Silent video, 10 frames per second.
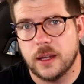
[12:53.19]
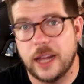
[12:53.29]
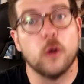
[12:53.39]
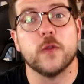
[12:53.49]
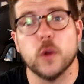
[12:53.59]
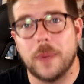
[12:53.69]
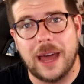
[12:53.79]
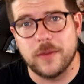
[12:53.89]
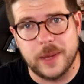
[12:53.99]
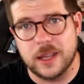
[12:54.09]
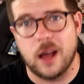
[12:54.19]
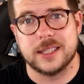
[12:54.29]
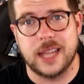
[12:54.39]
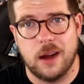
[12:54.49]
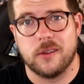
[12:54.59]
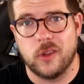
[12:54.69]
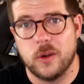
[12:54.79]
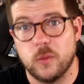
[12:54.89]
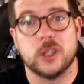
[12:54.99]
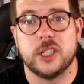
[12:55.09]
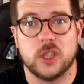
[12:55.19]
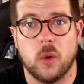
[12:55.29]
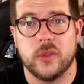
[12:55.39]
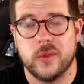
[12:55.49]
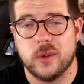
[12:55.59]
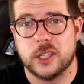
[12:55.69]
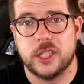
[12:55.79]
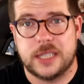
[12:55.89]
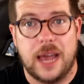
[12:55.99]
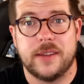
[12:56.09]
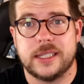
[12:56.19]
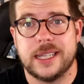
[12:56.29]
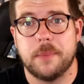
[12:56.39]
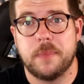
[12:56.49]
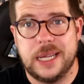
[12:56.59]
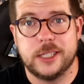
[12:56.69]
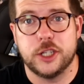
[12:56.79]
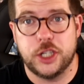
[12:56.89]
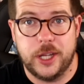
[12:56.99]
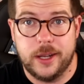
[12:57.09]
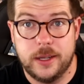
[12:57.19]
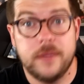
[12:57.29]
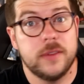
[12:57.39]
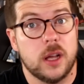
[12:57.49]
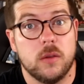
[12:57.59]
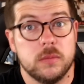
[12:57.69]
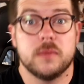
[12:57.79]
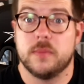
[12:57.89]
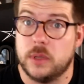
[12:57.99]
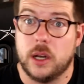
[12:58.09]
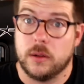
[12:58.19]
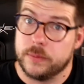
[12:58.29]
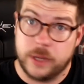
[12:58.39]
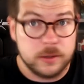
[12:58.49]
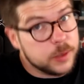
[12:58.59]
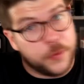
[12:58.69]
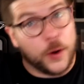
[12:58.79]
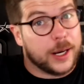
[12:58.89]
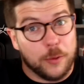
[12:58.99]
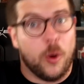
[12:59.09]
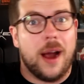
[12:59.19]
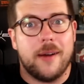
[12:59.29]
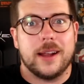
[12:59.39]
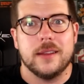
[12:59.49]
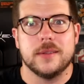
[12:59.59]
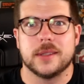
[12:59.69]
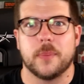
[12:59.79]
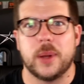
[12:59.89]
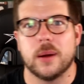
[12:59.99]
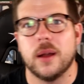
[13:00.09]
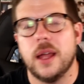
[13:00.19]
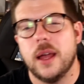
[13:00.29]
I don't feel bad for Mia Goth's character and what she's going through, because she's obviously a piece of shit. Even though, you know, there's some fucking wiring loose up here.